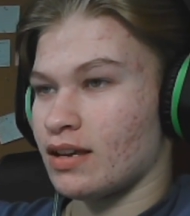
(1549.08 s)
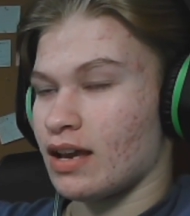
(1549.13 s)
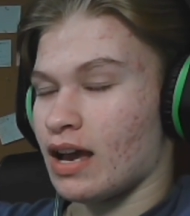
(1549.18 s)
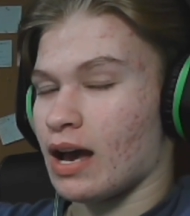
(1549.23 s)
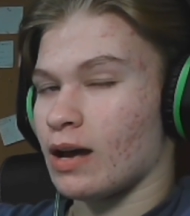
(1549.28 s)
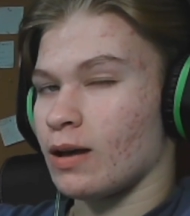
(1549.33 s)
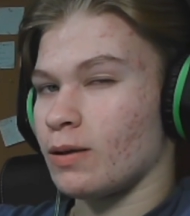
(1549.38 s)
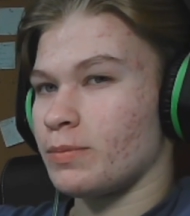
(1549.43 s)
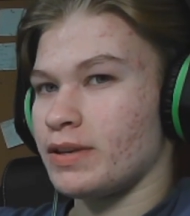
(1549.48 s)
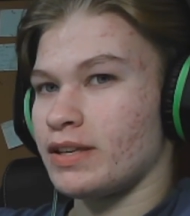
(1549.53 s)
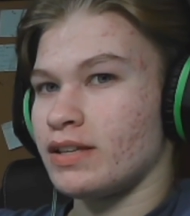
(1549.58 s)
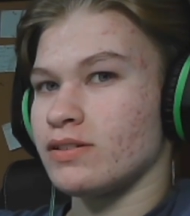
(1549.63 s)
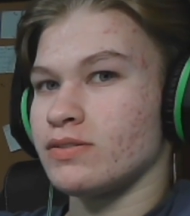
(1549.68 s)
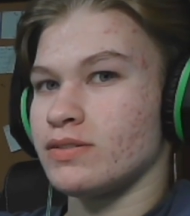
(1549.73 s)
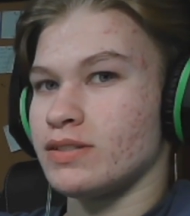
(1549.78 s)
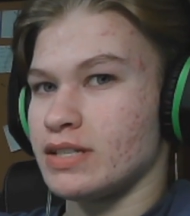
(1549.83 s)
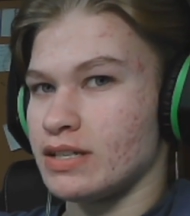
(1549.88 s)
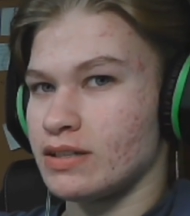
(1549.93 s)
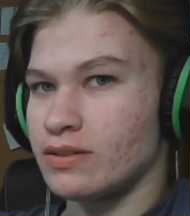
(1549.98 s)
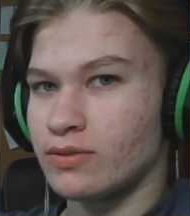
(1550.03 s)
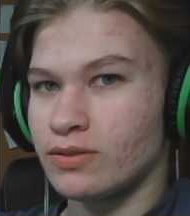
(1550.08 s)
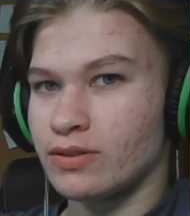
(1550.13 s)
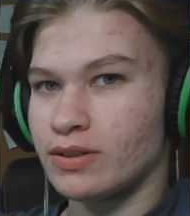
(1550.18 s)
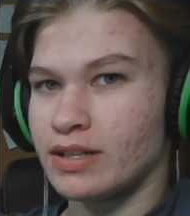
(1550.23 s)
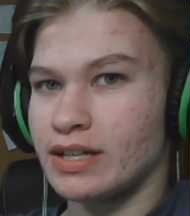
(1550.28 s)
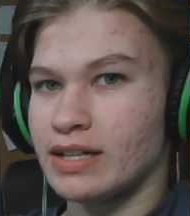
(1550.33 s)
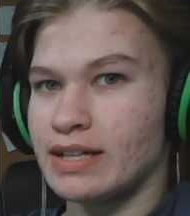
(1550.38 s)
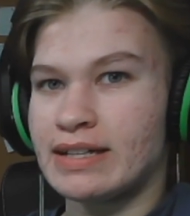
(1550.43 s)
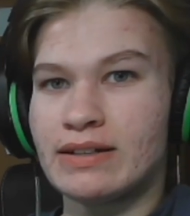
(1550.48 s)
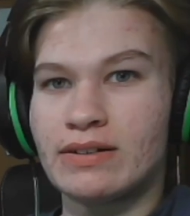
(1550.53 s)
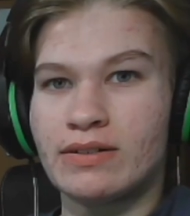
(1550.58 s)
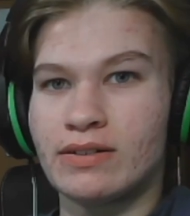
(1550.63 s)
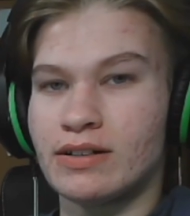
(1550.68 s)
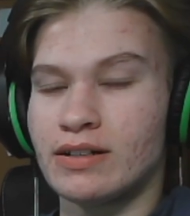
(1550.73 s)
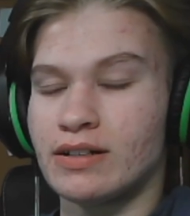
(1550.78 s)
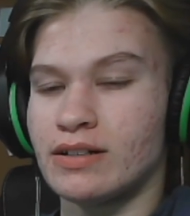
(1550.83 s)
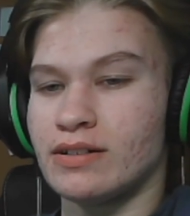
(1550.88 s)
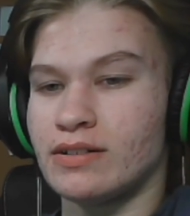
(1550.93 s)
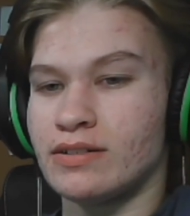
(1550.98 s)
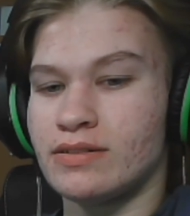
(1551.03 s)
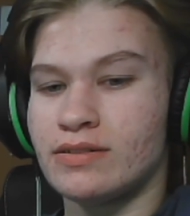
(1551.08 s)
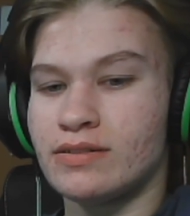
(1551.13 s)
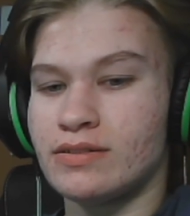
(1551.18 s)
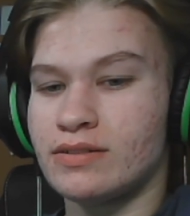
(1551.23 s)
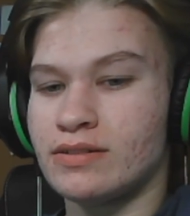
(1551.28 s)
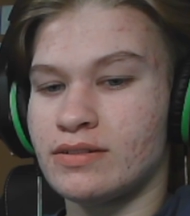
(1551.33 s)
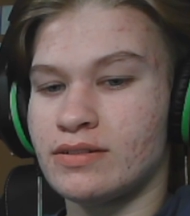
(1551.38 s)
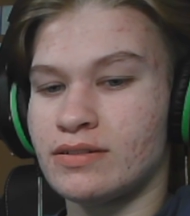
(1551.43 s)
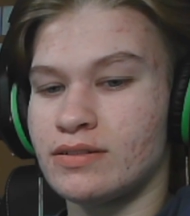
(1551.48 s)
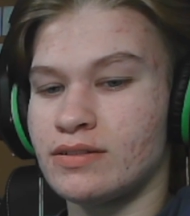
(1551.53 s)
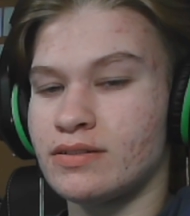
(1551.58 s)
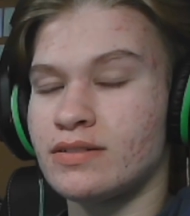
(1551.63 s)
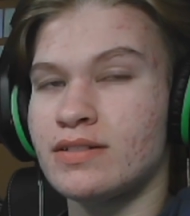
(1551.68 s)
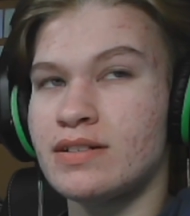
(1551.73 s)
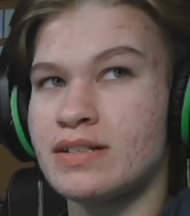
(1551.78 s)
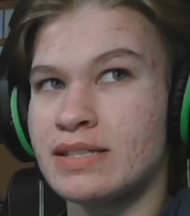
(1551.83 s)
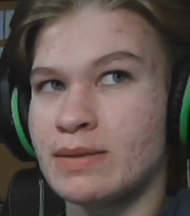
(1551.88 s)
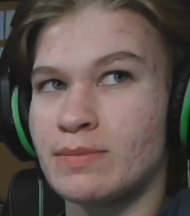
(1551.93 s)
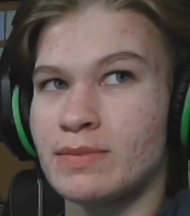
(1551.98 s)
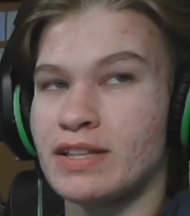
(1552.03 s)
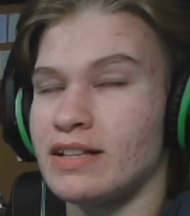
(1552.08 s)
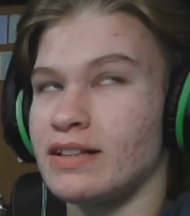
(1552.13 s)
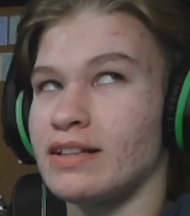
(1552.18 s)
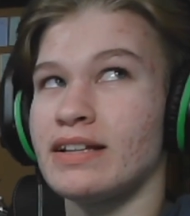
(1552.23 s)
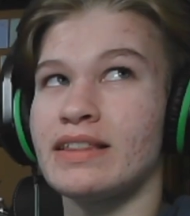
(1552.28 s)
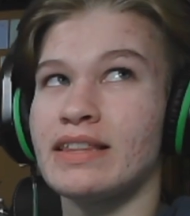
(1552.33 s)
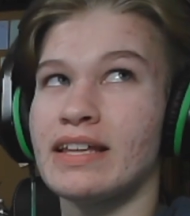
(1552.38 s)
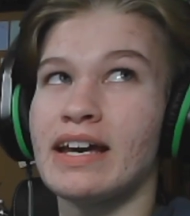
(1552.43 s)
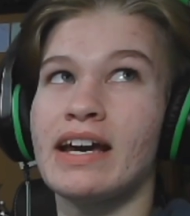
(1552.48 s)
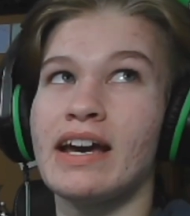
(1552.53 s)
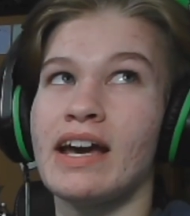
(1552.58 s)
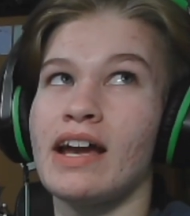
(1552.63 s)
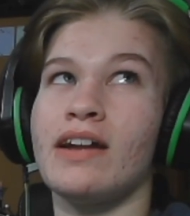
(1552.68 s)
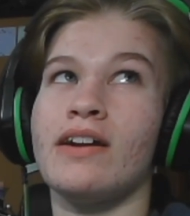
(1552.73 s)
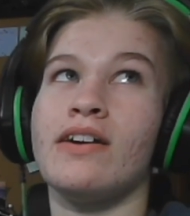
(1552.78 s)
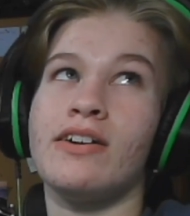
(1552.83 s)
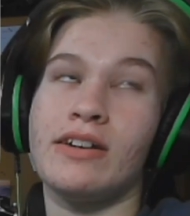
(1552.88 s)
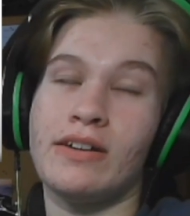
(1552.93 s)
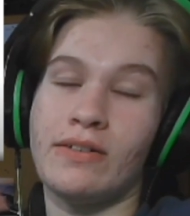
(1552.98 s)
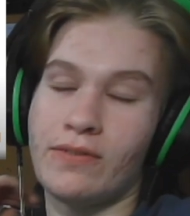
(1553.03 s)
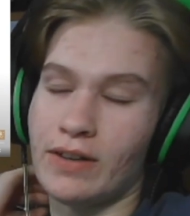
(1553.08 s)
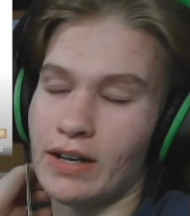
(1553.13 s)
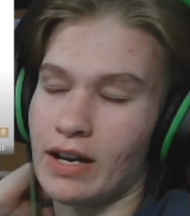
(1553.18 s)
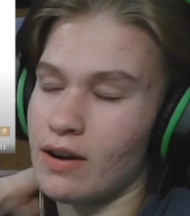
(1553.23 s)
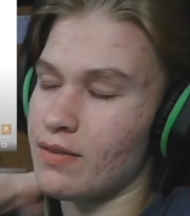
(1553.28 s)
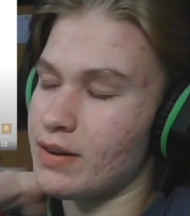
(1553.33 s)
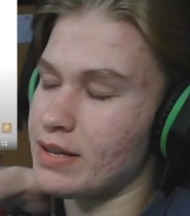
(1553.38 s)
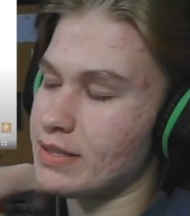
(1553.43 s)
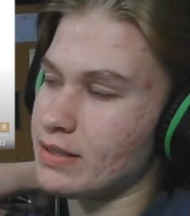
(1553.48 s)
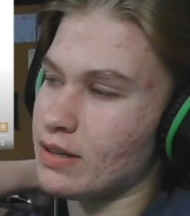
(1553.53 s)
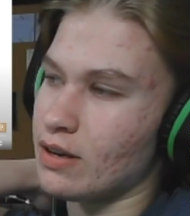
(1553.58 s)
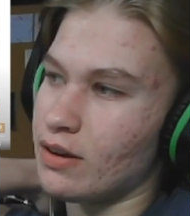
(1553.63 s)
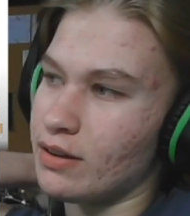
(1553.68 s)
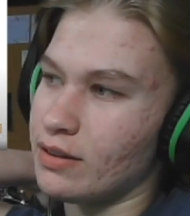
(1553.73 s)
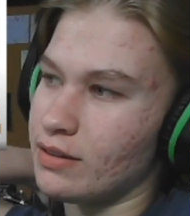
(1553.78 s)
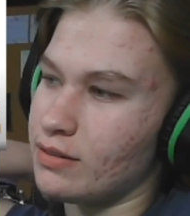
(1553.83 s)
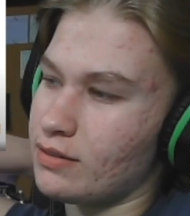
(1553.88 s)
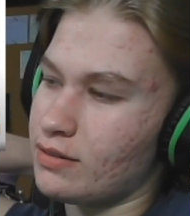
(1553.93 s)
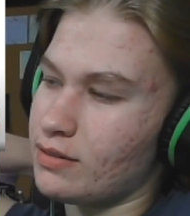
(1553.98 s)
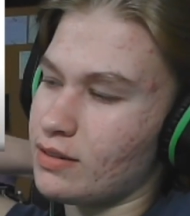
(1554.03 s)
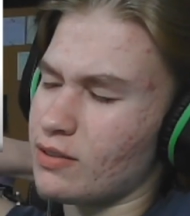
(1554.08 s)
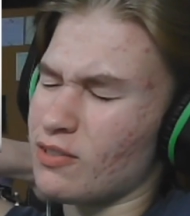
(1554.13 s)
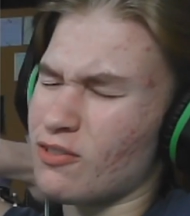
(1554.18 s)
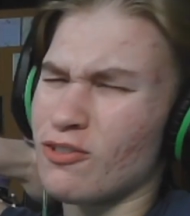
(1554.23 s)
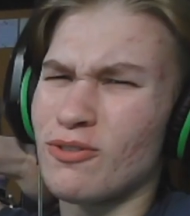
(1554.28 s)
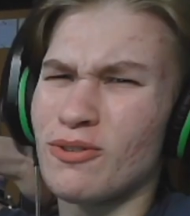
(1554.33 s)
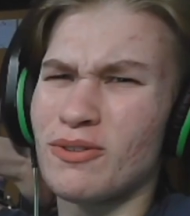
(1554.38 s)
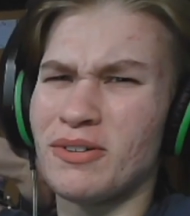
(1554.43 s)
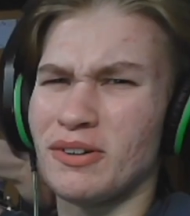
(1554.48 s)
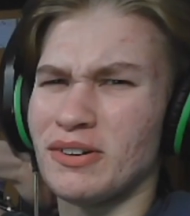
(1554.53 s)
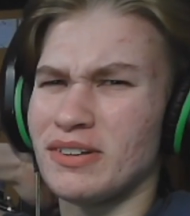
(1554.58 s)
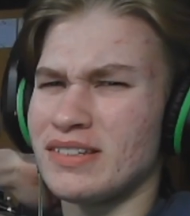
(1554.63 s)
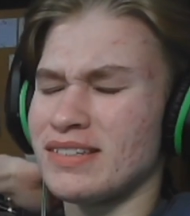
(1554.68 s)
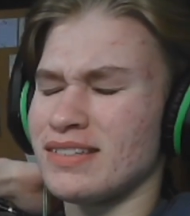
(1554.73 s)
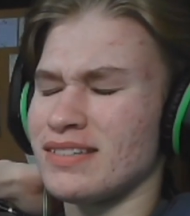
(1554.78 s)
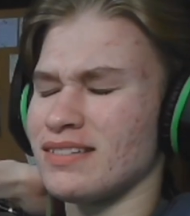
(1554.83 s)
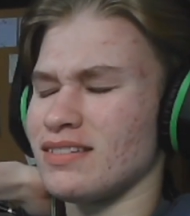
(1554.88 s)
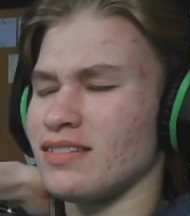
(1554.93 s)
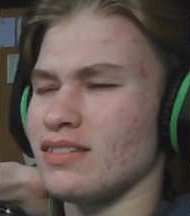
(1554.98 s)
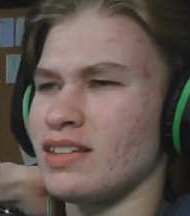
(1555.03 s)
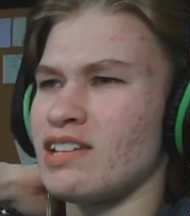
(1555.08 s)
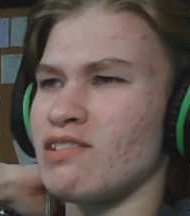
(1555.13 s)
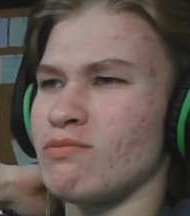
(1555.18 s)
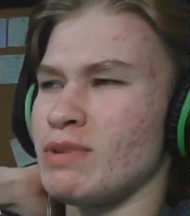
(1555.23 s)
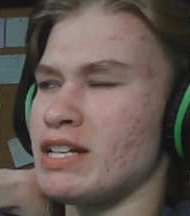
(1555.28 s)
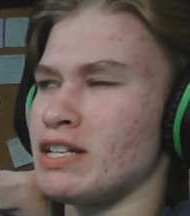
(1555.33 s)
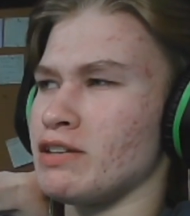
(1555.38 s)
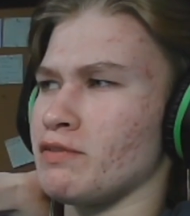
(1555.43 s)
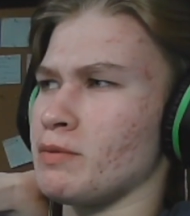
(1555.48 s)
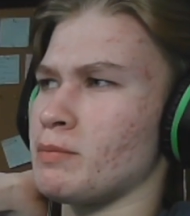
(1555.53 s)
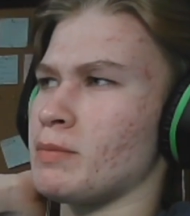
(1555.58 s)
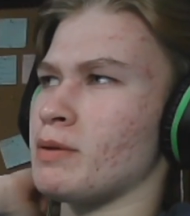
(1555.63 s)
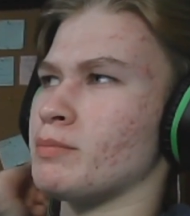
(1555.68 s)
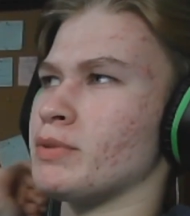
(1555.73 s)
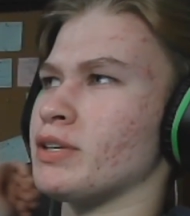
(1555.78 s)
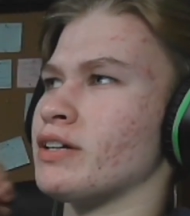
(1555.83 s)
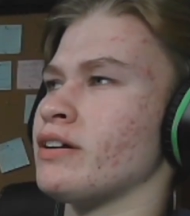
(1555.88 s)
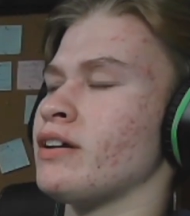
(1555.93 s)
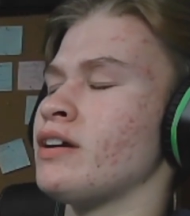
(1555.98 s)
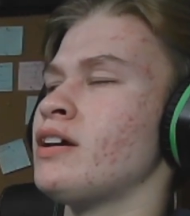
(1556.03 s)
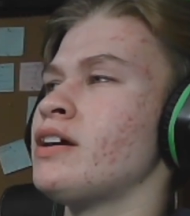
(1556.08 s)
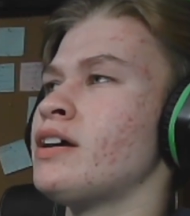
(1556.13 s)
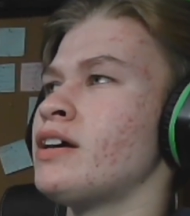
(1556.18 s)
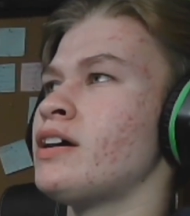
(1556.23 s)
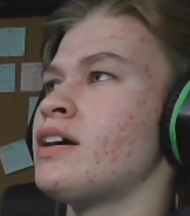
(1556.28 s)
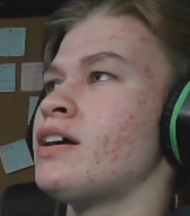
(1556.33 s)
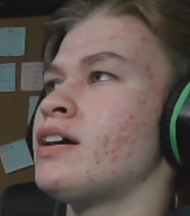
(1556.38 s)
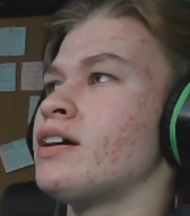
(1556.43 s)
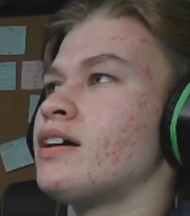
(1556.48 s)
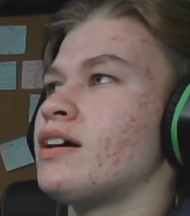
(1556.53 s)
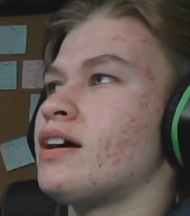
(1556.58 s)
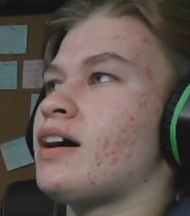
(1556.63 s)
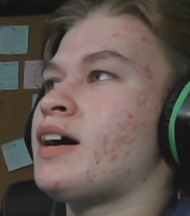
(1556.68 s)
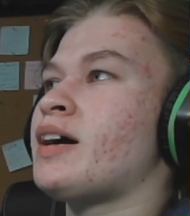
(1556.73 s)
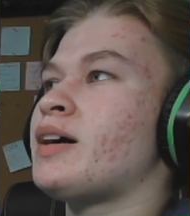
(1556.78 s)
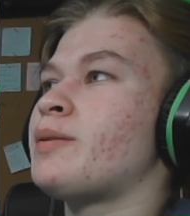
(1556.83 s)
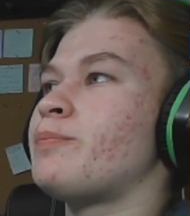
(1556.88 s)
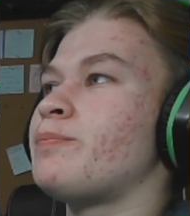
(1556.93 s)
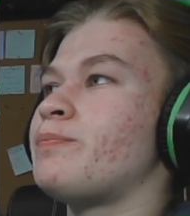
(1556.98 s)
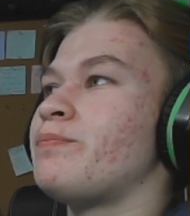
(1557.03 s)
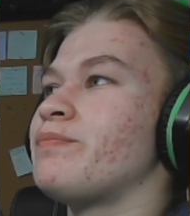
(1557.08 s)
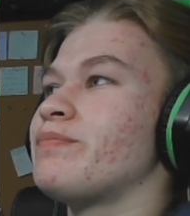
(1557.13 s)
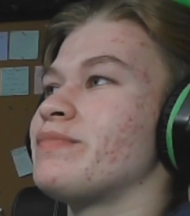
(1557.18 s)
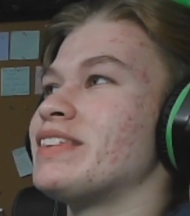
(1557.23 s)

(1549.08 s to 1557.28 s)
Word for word: I'll be your decoy or something like that. I already forgot what it's called. Of course, leave me to remember. Um,